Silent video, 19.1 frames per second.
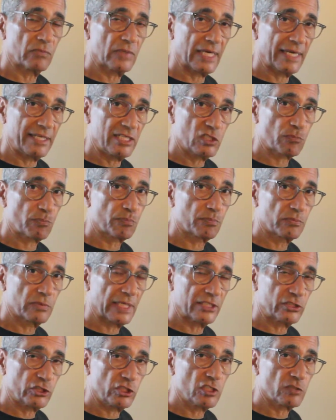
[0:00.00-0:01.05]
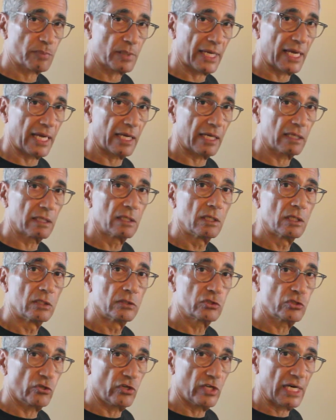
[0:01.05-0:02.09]
that she's paying
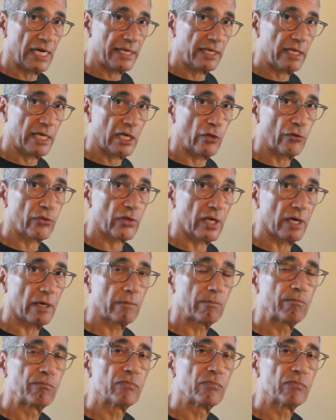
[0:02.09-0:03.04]
to United Healthcare,